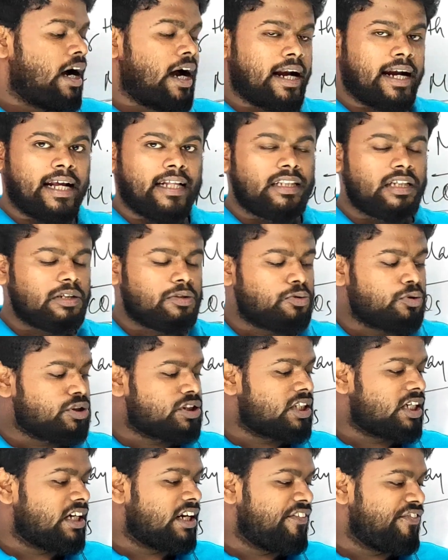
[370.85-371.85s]
Another
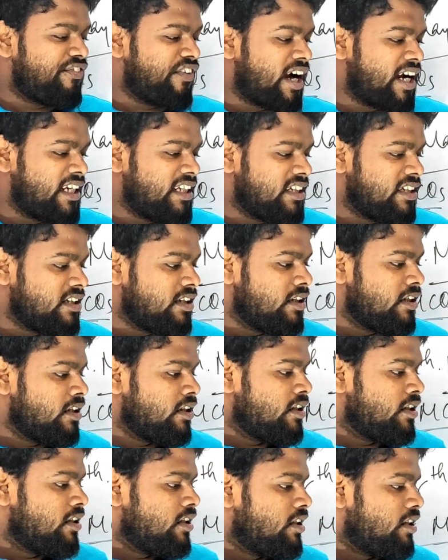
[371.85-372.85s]
question,
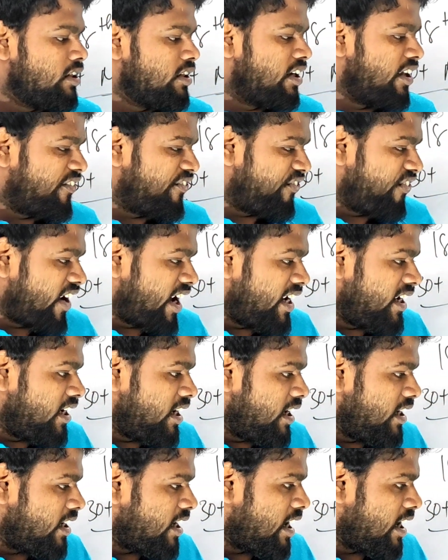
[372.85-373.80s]
define